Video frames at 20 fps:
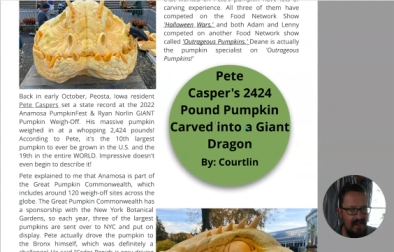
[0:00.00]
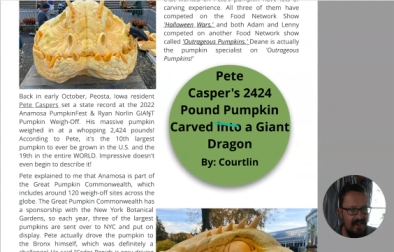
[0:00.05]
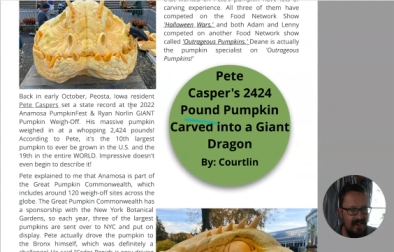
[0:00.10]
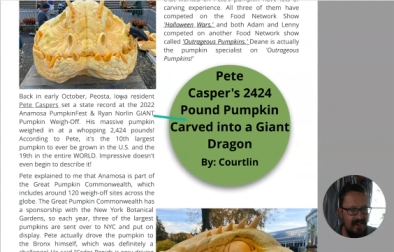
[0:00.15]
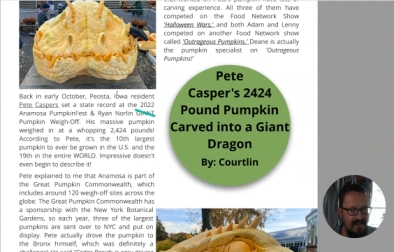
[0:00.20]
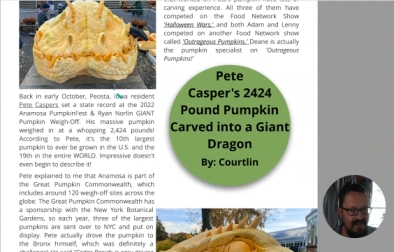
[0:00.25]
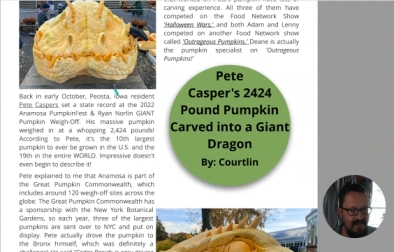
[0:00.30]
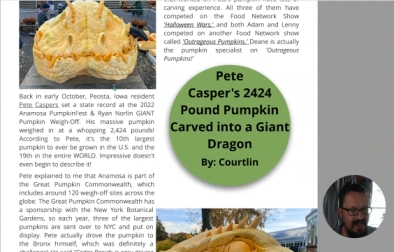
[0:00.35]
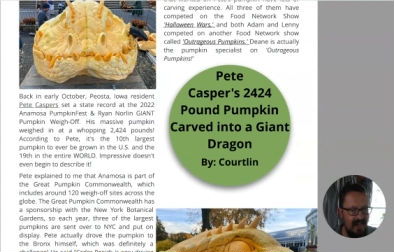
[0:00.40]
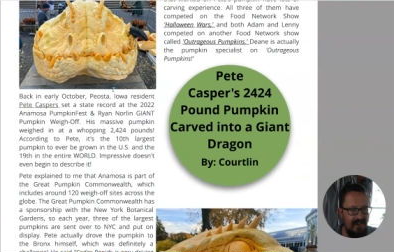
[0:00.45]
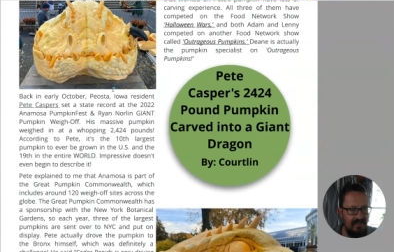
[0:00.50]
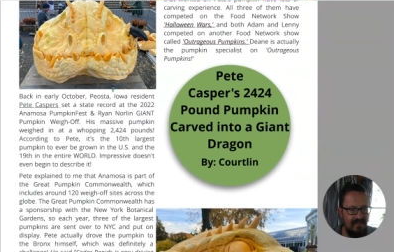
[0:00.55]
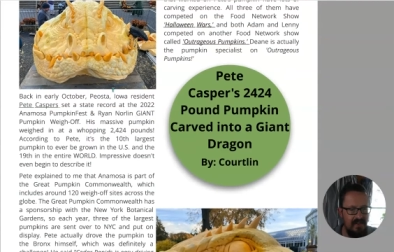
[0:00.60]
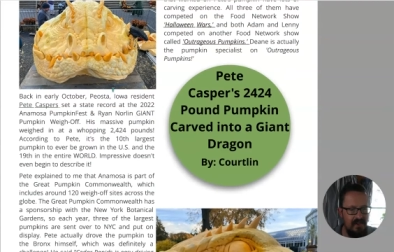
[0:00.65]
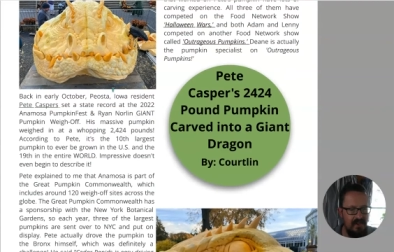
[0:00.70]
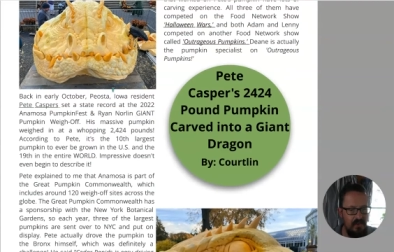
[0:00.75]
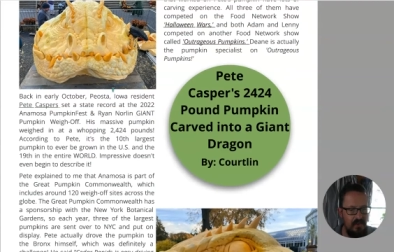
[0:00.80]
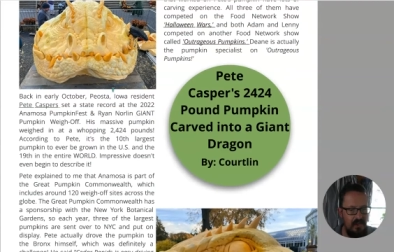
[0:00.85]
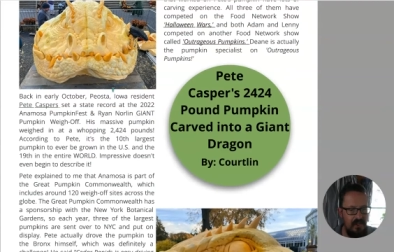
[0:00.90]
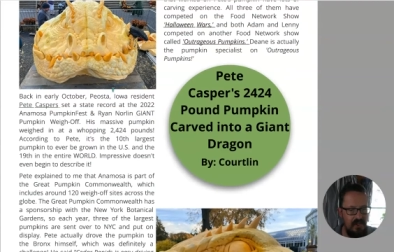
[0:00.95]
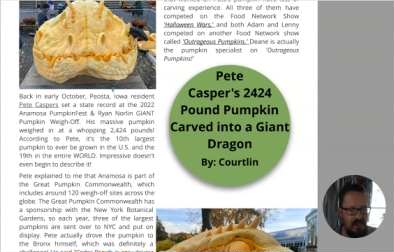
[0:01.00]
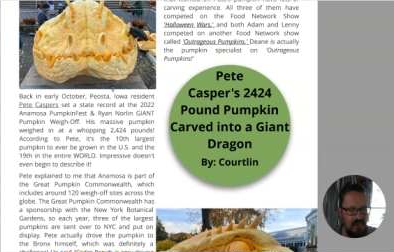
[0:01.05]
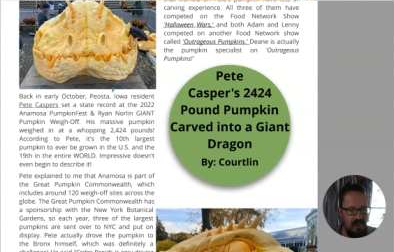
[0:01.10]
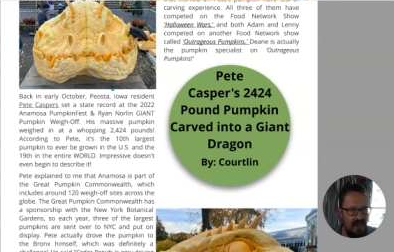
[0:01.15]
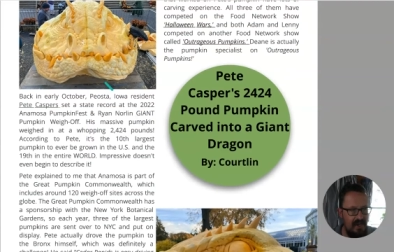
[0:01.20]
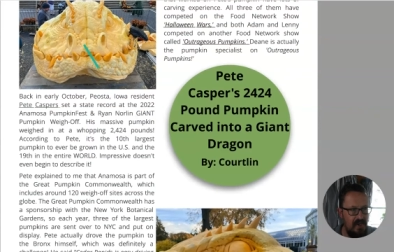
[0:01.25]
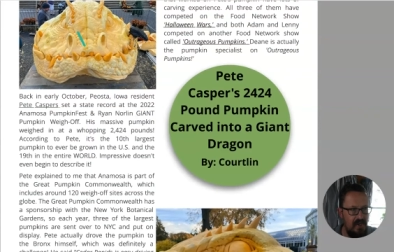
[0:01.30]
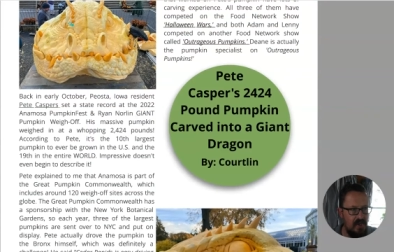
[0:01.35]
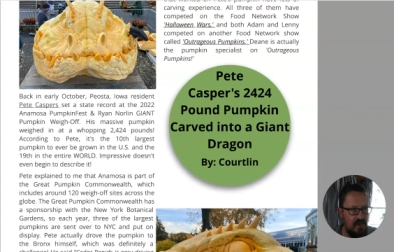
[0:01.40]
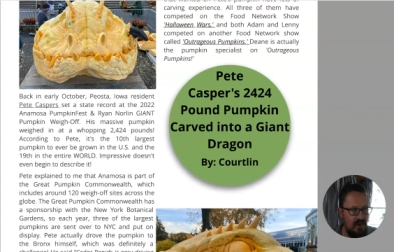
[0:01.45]
It's carved into a
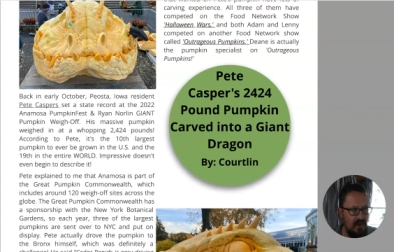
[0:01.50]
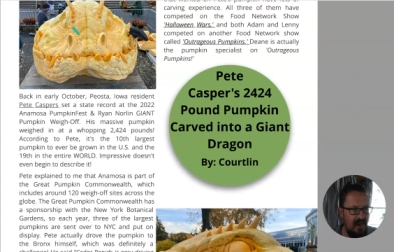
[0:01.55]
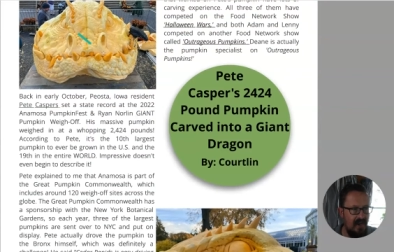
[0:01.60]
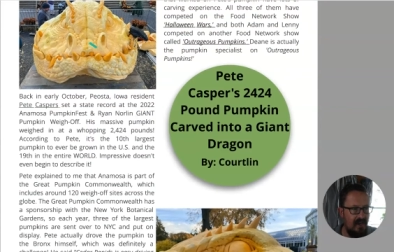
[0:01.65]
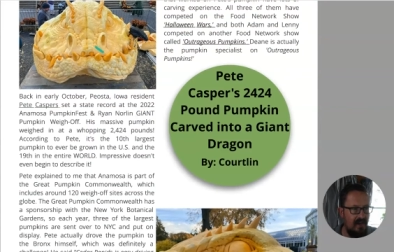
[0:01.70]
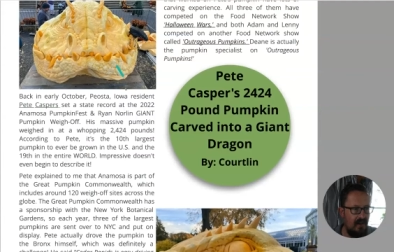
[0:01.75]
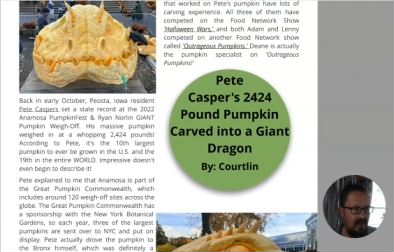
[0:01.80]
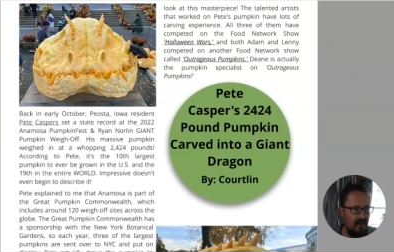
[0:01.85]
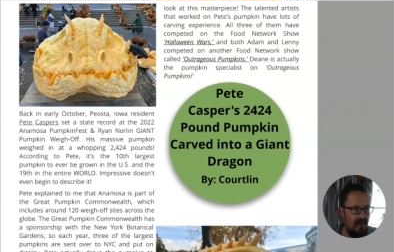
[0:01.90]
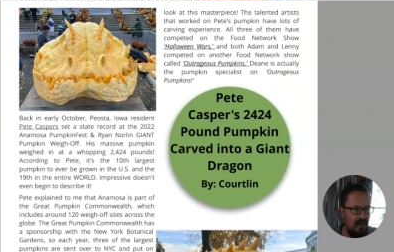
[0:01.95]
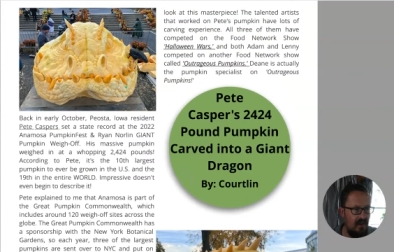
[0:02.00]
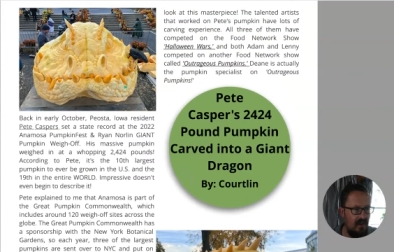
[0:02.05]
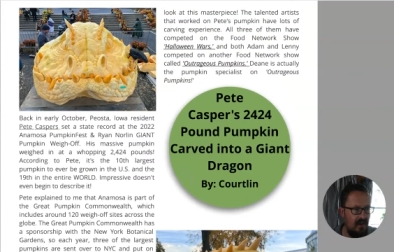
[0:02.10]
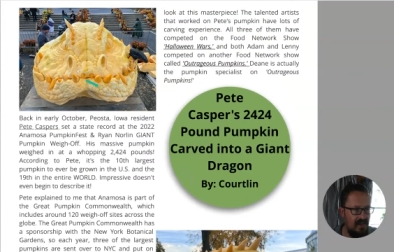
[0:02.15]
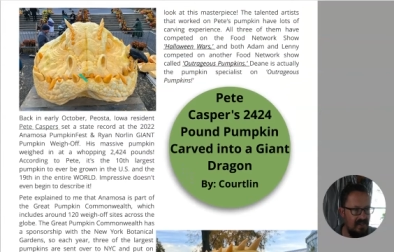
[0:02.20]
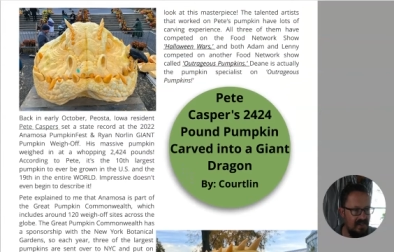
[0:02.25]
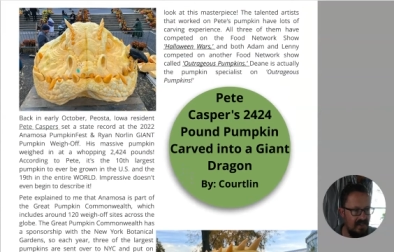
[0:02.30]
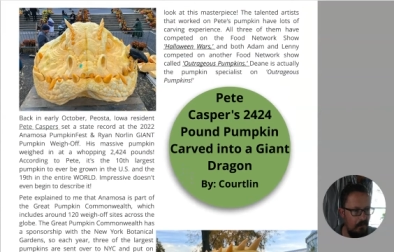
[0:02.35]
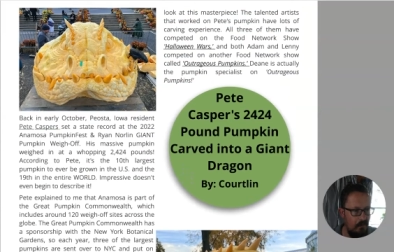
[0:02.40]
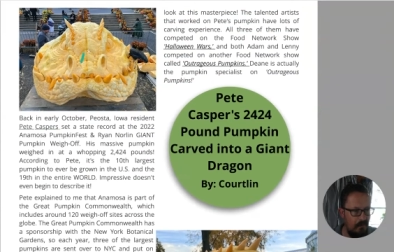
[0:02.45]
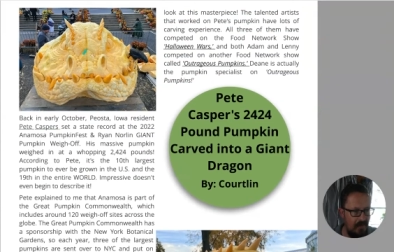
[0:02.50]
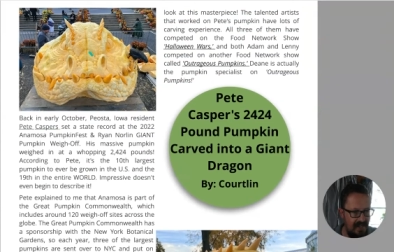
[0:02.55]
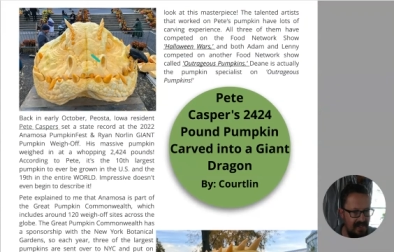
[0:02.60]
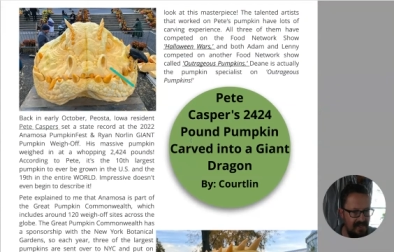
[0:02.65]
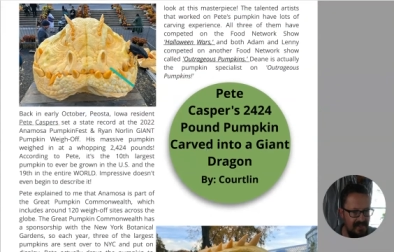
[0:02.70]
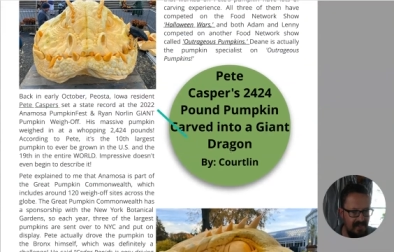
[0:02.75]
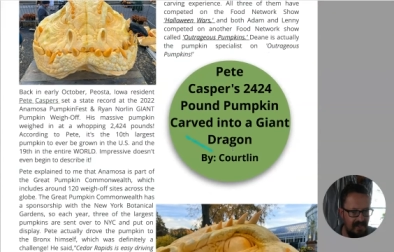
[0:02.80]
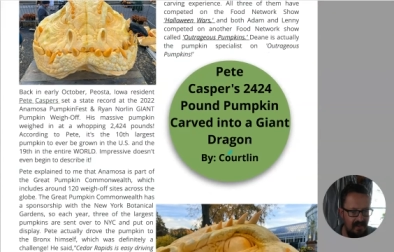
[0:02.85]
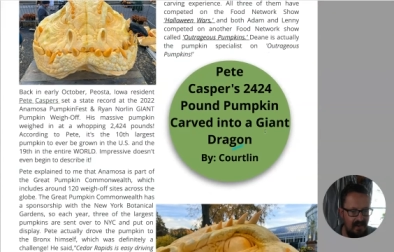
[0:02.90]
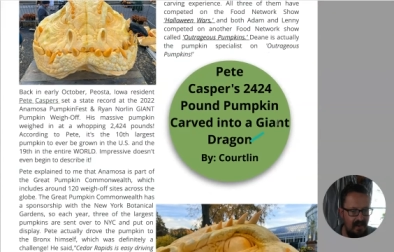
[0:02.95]
giant dragon. It's
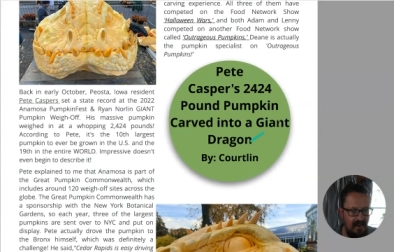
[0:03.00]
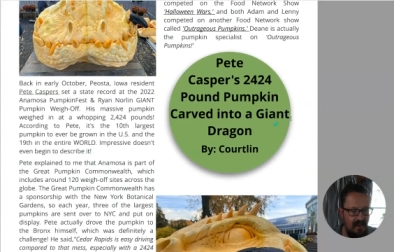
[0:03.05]
amazing.